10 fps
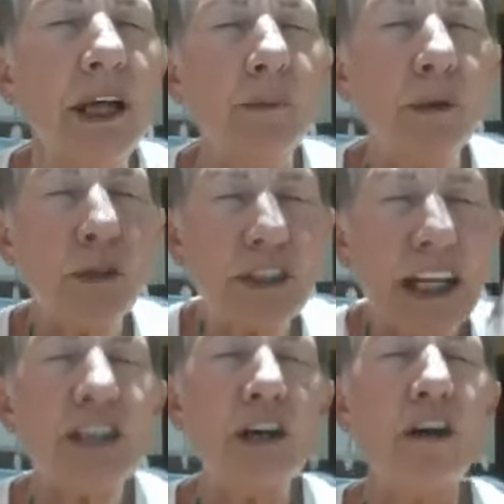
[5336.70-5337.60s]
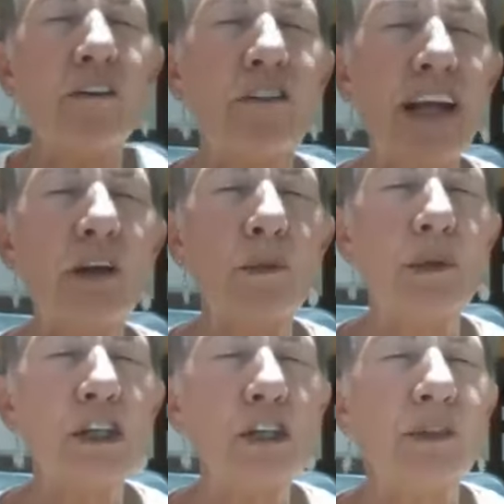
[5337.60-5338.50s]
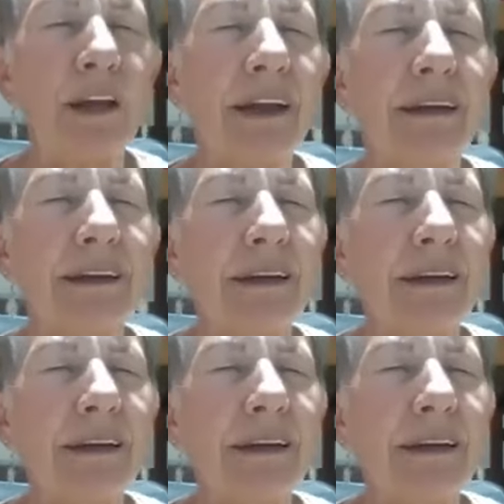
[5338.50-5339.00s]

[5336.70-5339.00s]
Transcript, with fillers: possession of that which you done.